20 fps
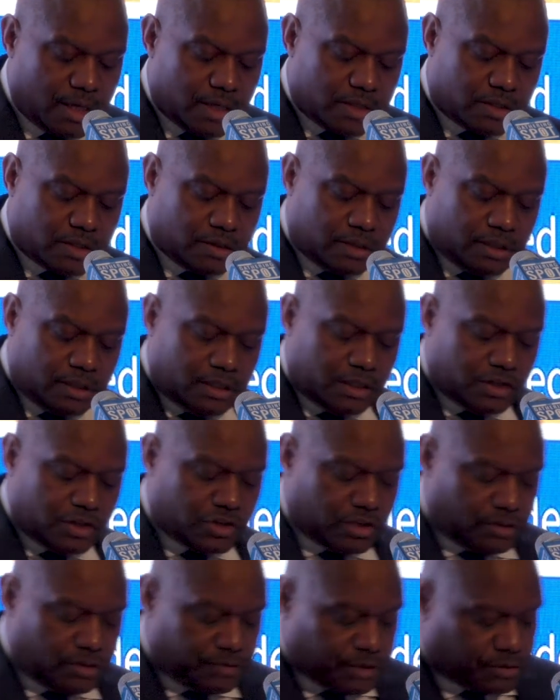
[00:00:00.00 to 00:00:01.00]
So the
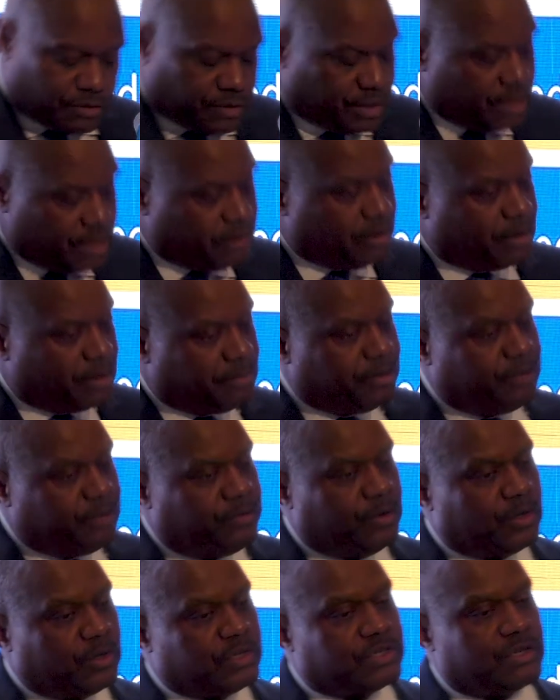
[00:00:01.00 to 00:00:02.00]
initiative is really going to be
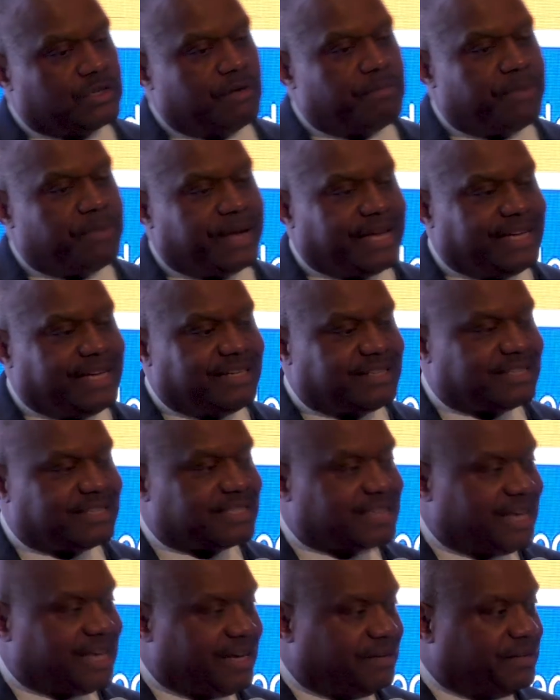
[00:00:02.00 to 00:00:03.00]
focused on bringing to
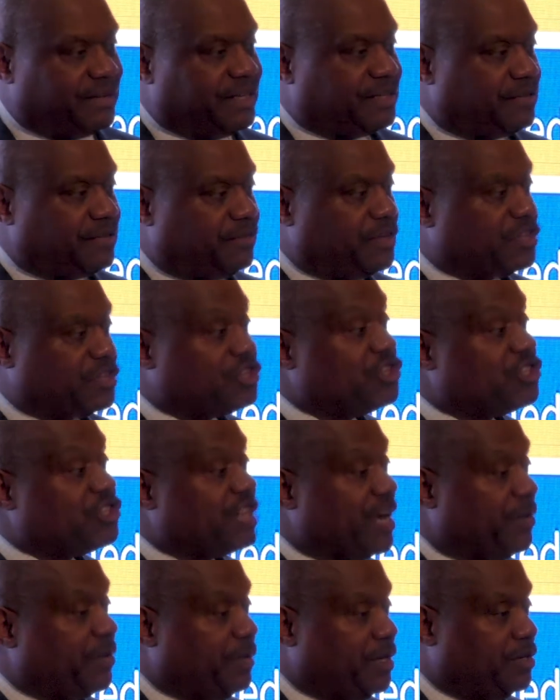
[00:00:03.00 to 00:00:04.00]
scale interventions
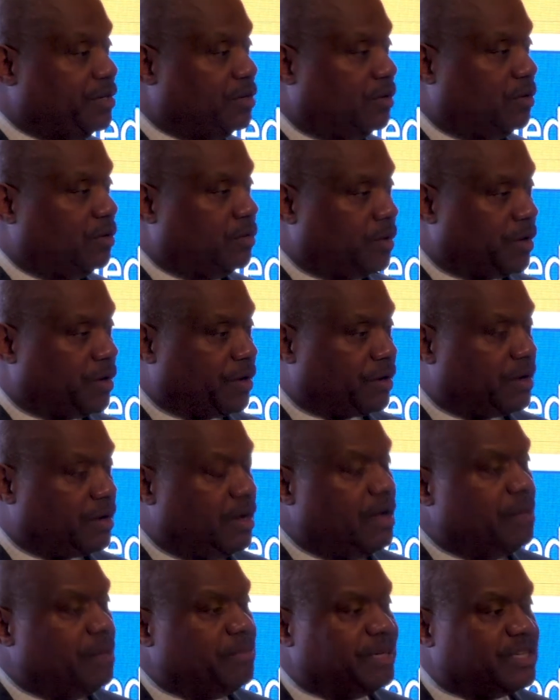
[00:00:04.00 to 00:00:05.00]
that we know work,
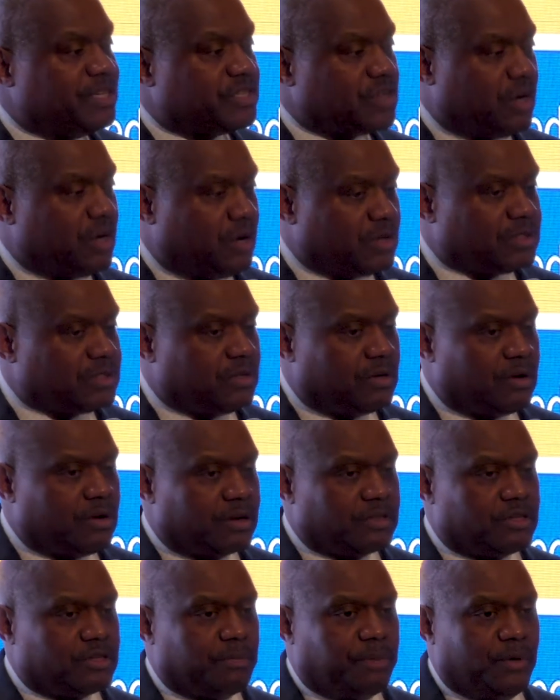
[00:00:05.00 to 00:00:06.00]
but it's also going
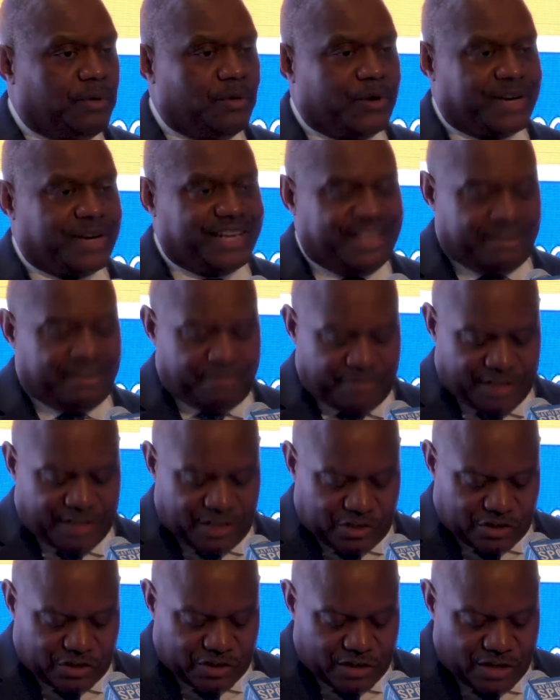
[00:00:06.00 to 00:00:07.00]
to support
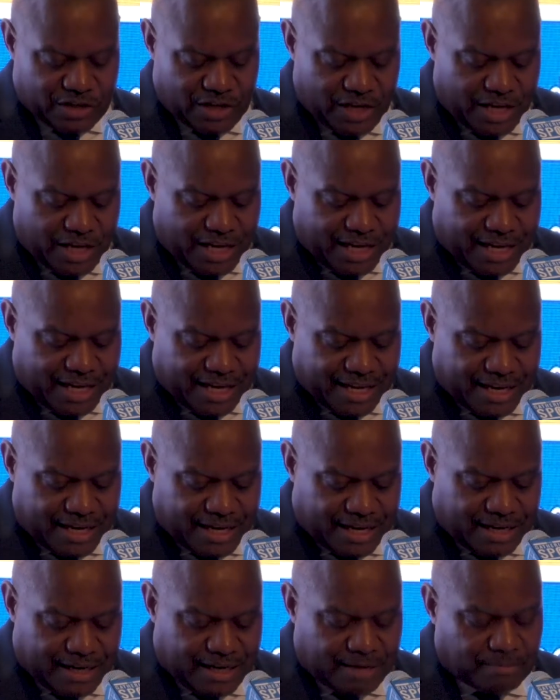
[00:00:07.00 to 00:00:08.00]
innovation. And
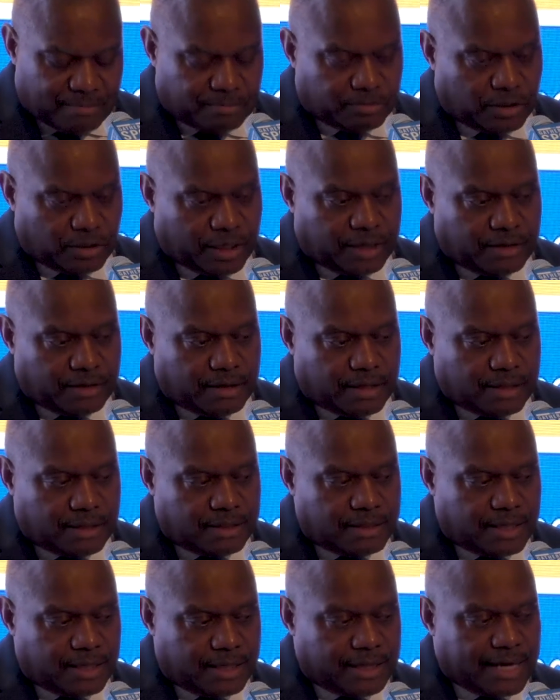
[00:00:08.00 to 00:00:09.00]

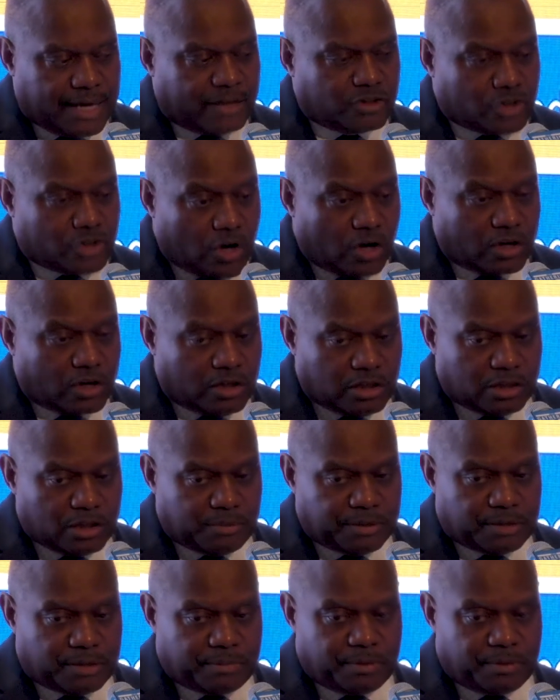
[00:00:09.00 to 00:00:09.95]
I'll talk a little bit